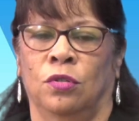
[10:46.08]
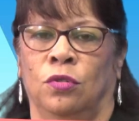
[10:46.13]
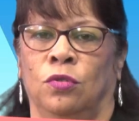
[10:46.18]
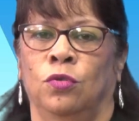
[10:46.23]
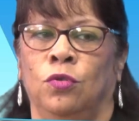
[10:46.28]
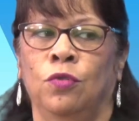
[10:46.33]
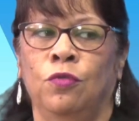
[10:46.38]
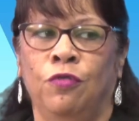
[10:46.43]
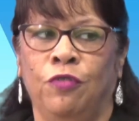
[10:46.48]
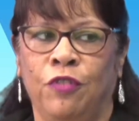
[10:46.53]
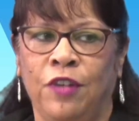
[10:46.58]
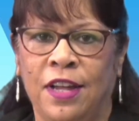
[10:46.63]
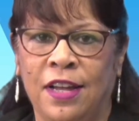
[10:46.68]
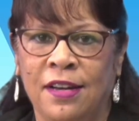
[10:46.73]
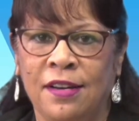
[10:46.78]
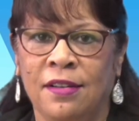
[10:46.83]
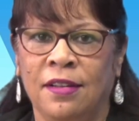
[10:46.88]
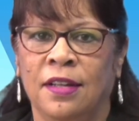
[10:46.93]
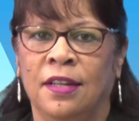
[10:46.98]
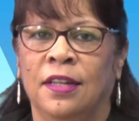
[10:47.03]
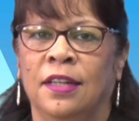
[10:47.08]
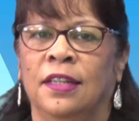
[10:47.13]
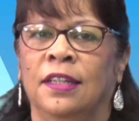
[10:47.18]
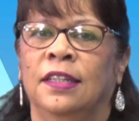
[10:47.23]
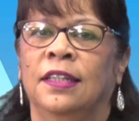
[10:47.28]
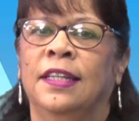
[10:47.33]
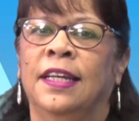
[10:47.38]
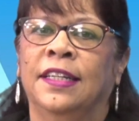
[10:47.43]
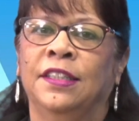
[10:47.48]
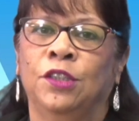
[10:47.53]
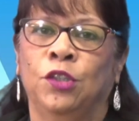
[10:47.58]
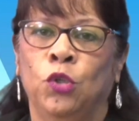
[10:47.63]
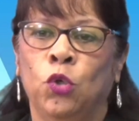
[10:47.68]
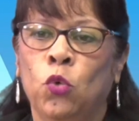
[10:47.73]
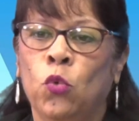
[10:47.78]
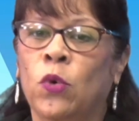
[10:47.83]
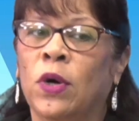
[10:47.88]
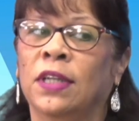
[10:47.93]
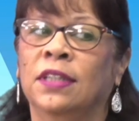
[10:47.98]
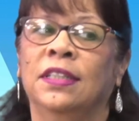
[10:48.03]
to feel that
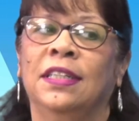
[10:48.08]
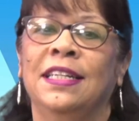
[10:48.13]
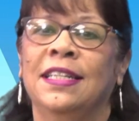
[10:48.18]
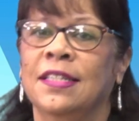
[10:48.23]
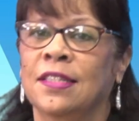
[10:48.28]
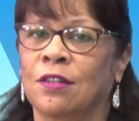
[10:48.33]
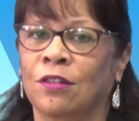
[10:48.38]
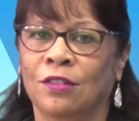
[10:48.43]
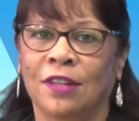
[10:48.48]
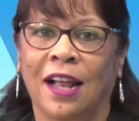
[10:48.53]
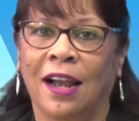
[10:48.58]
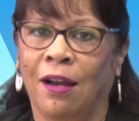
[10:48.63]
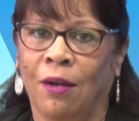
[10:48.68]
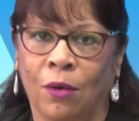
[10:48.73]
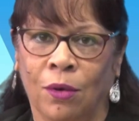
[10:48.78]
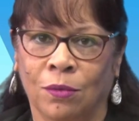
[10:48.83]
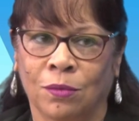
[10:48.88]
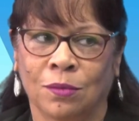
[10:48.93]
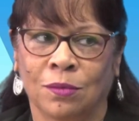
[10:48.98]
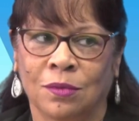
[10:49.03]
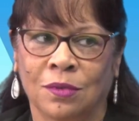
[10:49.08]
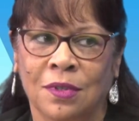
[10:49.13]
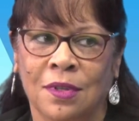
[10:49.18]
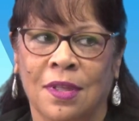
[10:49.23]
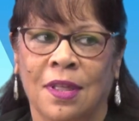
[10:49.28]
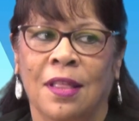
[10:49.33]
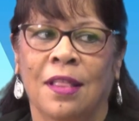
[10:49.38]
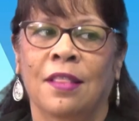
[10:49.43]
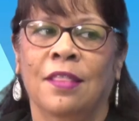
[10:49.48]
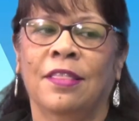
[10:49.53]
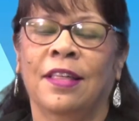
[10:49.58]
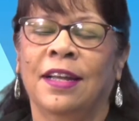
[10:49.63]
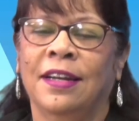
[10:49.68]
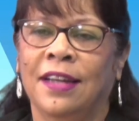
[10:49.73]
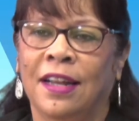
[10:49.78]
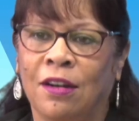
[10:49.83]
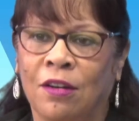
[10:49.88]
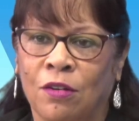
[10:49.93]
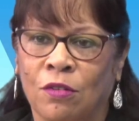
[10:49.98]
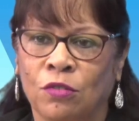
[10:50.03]
Cuba is not alone. Yes.
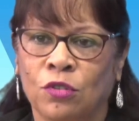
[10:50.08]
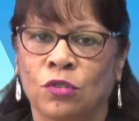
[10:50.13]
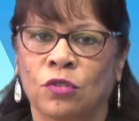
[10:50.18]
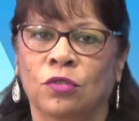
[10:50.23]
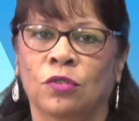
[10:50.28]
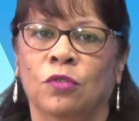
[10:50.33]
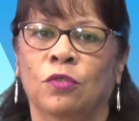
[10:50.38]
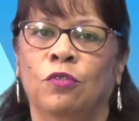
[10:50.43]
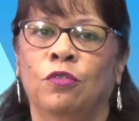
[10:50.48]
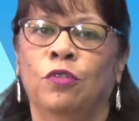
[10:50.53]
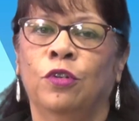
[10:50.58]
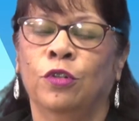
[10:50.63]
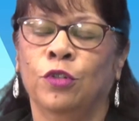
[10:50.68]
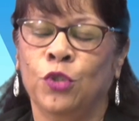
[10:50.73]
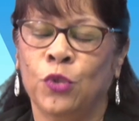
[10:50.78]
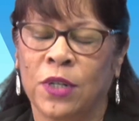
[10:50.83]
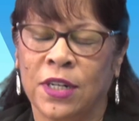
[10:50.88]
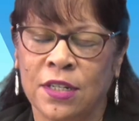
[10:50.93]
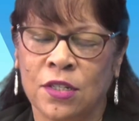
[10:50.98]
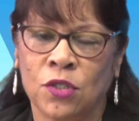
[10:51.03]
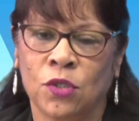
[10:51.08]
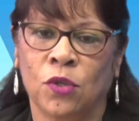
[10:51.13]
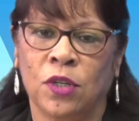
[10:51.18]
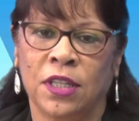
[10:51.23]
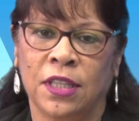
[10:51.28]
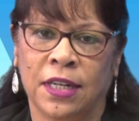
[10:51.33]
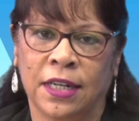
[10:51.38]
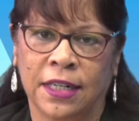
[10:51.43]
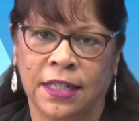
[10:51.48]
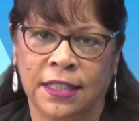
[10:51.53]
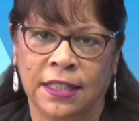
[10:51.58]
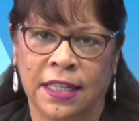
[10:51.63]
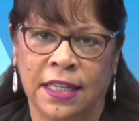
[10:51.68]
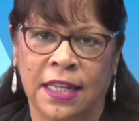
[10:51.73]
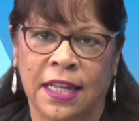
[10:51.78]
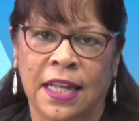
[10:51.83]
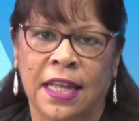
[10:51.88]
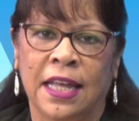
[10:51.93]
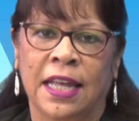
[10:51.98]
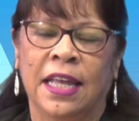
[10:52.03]
Thanks a lot for your
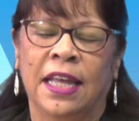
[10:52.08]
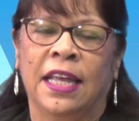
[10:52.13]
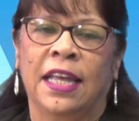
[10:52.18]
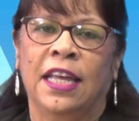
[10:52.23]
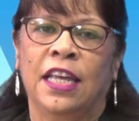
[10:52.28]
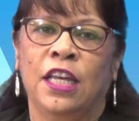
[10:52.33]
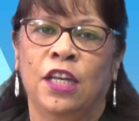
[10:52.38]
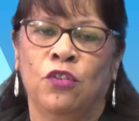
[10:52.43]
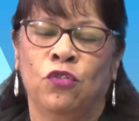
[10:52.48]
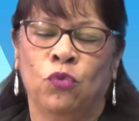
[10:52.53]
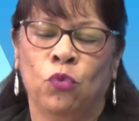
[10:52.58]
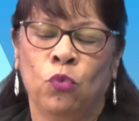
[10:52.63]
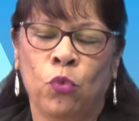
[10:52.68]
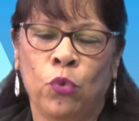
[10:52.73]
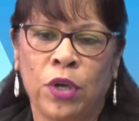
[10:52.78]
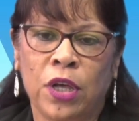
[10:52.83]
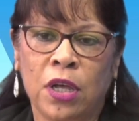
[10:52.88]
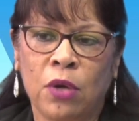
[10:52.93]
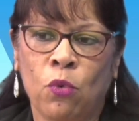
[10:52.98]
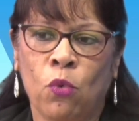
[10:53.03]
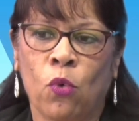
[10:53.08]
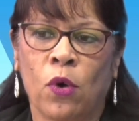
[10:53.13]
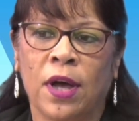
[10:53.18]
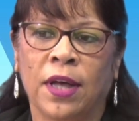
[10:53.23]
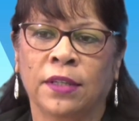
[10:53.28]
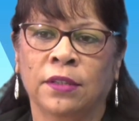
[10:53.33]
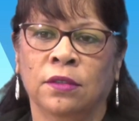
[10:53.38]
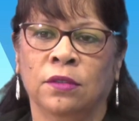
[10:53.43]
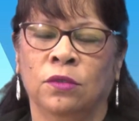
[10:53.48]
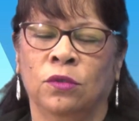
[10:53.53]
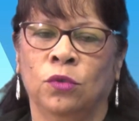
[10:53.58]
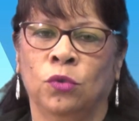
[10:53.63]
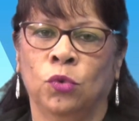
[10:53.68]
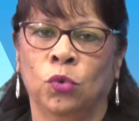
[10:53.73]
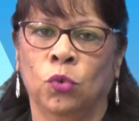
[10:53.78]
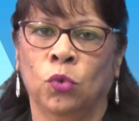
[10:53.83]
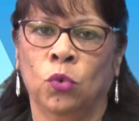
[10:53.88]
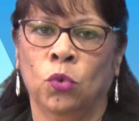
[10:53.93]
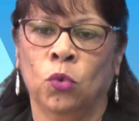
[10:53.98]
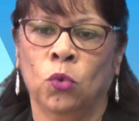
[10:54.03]
solidarity. If we want
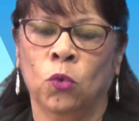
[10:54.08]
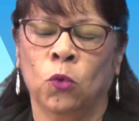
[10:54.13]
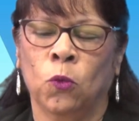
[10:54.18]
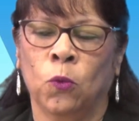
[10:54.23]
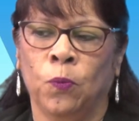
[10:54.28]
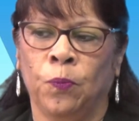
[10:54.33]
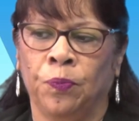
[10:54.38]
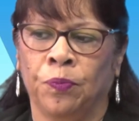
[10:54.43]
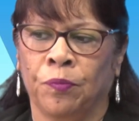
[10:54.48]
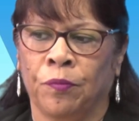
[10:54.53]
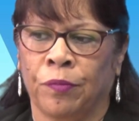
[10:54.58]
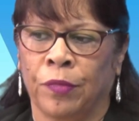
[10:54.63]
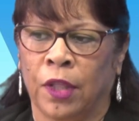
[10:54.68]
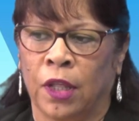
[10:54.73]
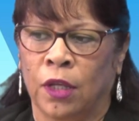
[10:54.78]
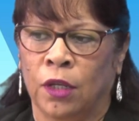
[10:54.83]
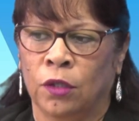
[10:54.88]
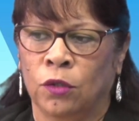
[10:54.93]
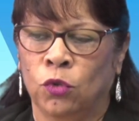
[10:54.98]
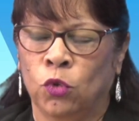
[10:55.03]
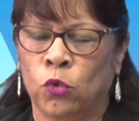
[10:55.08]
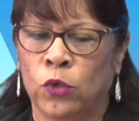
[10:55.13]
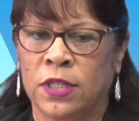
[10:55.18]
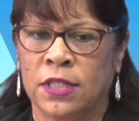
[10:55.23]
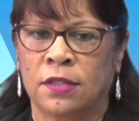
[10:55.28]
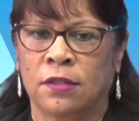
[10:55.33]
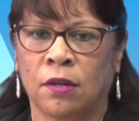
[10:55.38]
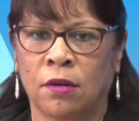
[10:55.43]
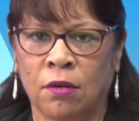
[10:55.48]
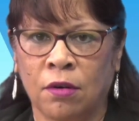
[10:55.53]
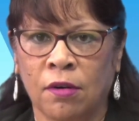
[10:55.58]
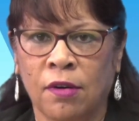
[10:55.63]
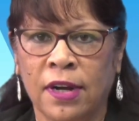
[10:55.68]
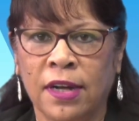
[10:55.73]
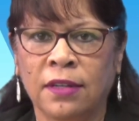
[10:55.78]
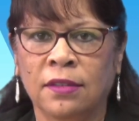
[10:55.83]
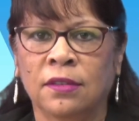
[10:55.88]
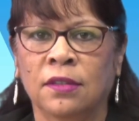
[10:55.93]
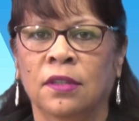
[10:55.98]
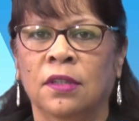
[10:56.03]
to
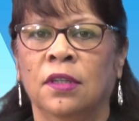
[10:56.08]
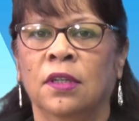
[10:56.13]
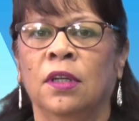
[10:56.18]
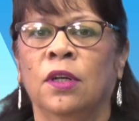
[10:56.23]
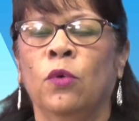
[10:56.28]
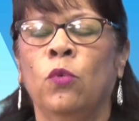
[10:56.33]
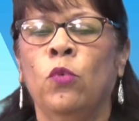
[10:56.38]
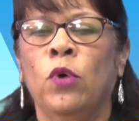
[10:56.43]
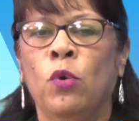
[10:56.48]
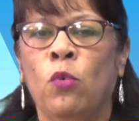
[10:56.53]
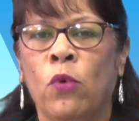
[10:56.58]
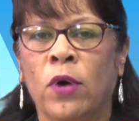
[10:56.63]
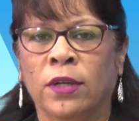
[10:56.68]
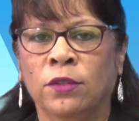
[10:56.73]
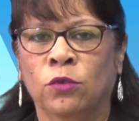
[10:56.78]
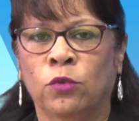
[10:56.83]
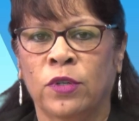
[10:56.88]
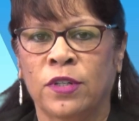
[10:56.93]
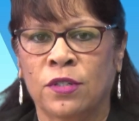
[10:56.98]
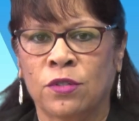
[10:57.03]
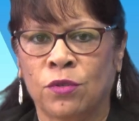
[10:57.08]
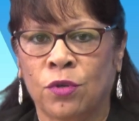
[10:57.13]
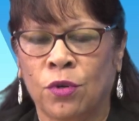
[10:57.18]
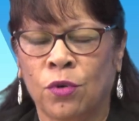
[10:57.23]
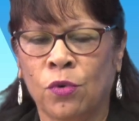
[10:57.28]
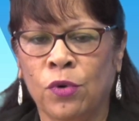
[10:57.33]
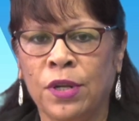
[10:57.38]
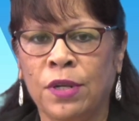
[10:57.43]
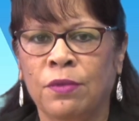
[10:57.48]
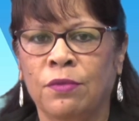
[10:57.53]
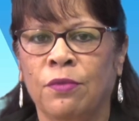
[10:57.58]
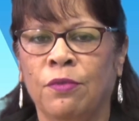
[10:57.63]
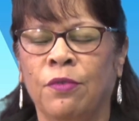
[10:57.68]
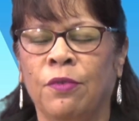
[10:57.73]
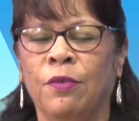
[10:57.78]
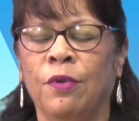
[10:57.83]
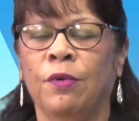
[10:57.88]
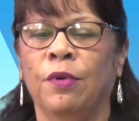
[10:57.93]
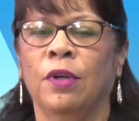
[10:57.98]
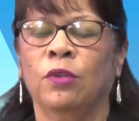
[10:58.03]
struggle, we want to
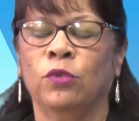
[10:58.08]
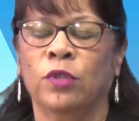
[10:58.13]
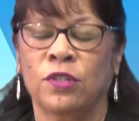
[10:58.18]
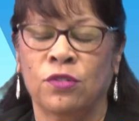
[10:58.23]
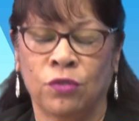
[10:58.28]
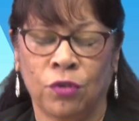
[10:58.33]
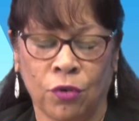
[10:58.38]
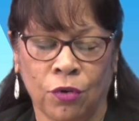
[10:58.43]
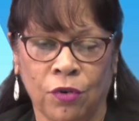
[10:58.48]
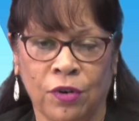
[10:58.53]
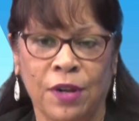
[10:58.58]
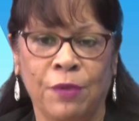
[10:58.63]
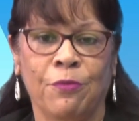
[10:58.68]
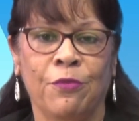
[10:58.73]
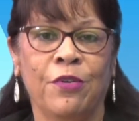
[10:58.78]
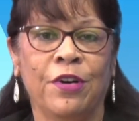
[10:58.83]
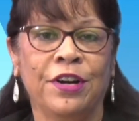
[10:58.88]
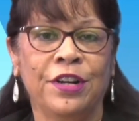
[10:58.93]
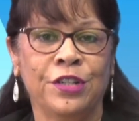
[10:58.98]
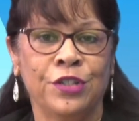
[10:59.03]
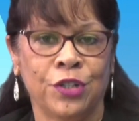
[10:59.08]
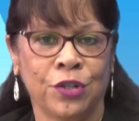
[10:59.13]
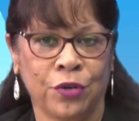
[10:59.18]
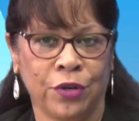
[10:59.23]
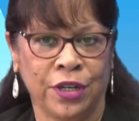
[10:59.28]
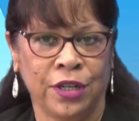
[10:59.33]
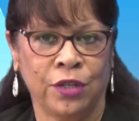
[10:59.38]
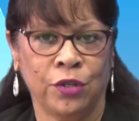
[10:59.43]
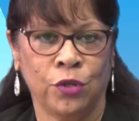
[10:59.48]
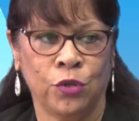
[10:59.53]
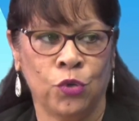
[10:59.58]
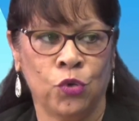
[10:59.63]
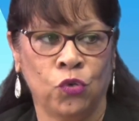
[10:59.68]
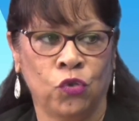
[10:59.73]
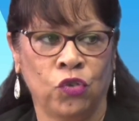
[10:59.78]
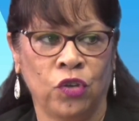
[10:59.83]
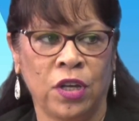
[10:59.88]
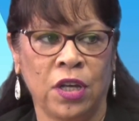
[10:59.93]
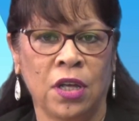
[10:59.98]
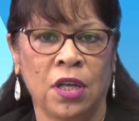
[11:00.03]
struggle very joint, you
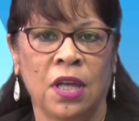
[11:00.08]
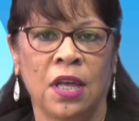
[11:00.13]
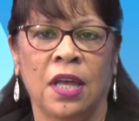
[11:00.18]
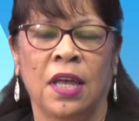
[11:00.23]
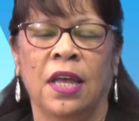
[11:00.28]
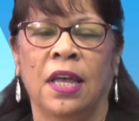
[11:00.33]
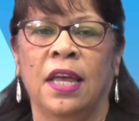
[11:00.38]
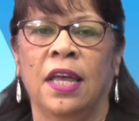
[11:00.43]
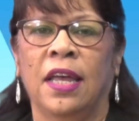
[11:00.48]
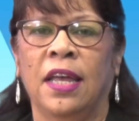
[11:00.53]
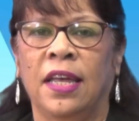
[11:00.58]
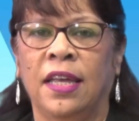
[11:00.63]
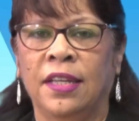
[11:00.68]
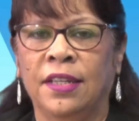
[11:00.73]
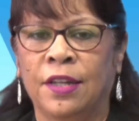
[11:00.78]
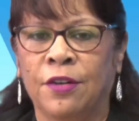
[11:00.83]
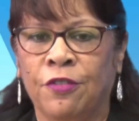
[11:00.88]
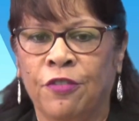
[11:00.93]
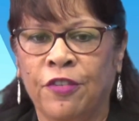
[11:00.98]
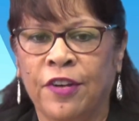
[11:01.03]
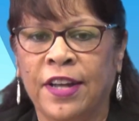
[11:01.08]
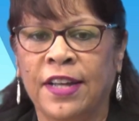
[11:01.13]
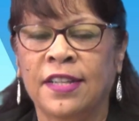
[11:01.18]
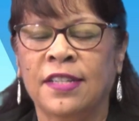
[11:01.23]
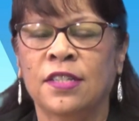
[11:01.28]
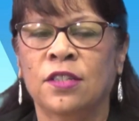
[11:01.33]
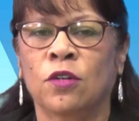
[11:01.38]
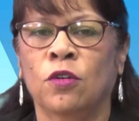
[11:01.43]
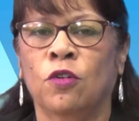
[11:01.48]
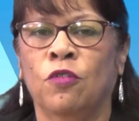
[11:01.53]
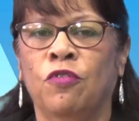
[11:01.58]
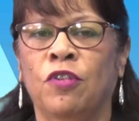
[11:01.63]
see, mm-hmm. in defense of